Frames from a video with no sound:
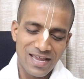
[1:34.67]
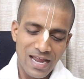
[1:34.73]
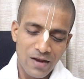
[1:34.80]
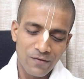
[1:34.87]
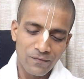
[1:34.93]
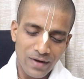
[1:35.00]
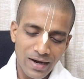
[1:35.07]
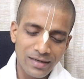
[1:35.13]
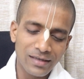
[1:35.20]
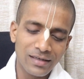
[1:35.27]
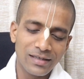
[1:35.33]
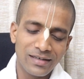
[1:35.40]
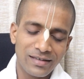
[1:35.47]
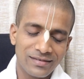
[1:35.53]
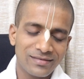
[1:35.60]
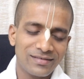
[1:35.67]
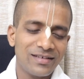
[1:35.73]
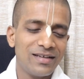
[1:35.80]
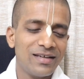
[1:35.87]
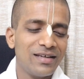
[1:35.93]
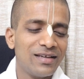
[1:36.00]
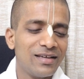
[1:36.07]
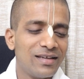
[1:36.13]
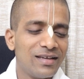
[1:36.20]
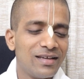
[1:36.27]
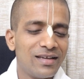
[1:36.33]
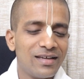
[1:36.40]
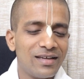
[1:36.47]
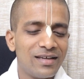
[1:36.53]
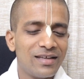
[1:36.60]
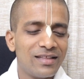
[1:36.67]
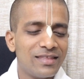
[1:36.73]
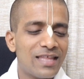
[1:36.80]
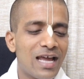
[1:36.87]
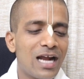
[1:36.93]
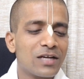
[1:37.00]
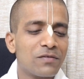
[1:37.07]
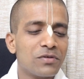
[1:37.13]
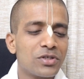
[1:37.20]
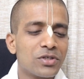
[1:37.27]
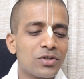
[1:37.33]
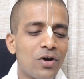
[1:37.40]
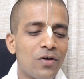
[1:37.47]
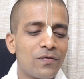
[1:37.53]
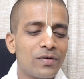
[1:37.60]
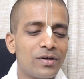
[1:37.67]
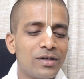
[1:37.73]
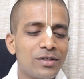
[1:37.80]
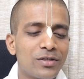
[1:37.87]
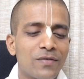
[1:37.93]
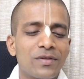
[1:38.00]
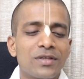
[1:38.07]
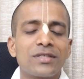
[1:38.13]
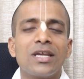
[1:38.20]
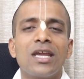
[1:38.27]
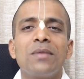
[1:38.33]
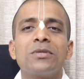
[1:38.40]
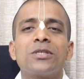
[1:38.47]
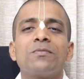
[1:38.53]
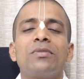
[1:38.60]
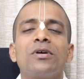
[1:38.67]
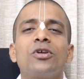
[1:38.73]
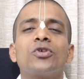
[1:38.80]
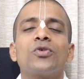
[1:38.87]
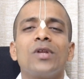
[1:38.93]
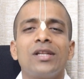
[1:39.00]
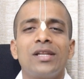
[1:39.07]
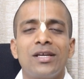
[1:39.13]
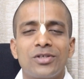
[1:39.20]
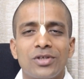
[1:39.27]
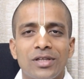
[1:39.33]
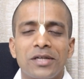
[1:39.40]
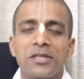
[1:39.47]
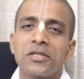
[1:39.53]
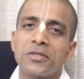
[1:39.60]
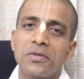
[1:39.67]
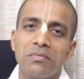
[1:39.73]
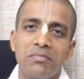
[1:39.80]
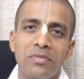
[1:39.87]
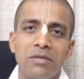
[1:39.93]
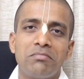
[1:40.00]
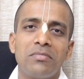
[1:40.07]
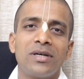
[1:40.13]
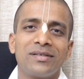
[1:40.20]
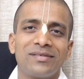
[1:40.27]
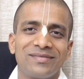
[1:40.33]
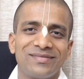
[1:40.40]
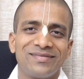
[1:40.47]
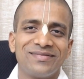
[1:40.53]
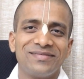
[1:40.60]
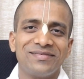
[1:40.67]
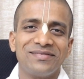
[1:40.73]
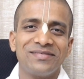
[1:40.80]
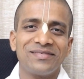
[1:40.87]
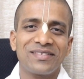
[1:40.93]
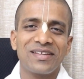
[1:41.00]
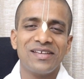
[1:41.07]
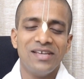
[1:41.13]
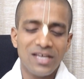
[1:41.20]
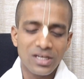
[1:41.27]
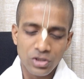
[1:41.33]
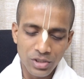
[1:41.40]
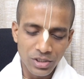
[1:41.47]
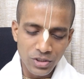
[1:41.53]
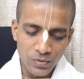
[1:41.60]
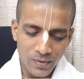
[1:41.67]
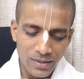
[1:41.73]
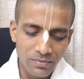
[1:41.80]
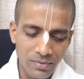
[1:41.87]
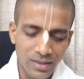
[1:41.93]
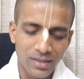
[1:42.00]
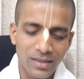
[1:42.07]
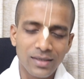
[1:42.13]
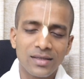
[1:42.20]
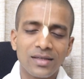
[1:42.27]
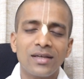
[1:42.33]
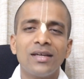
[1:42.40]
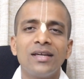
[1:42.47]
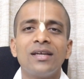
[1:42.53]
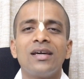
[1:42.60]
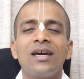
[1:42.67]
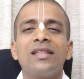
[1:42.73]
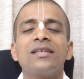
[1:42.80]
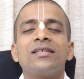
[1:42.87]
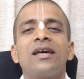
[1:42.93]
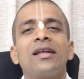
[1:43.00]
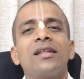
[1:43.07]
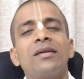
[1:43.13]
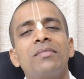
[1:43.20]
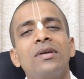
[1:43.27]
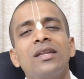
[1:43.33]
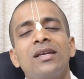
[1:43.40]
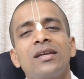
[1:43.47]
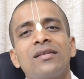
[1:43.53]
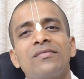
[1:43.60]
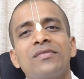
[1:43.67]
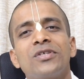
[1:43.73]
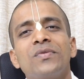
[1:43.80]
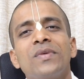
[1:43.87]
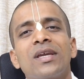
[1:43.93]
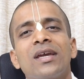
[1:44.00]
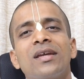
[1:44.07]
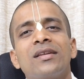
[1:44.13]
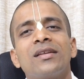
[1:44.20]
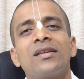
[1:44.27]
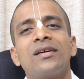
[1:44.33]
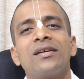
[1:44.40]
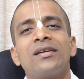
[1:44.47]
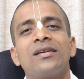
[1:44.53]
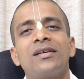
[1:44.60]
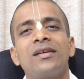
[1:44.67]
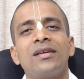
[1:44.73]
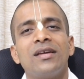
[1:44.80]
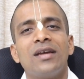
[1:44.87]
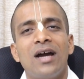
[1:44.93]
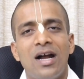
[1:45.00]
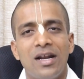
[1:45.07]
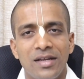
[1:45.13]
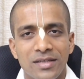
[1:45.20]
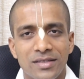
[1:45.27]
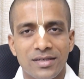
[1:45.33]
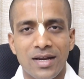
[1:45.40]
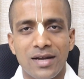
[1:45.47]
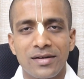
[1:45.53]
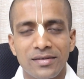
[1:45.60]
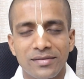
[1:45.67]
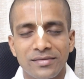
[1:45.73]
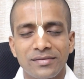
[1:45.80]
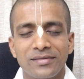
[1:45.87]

and finally that which is offered is of the same spiritual nature that is Brahma. So this is one meaning and there is another meaning which we can uh, understand.